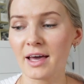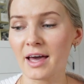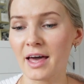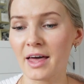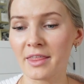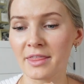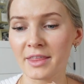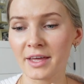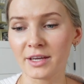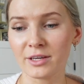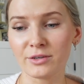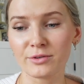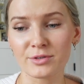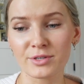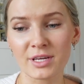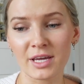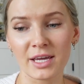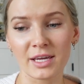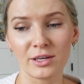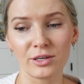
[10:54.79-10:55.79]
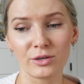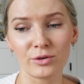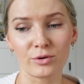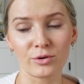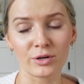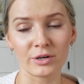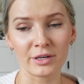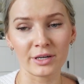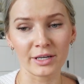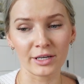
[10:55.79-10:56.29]
And then you take
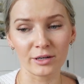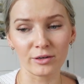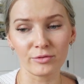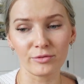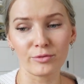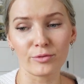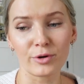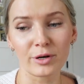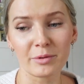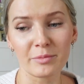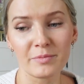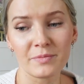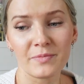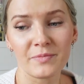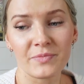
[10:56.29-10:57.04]
your nail form,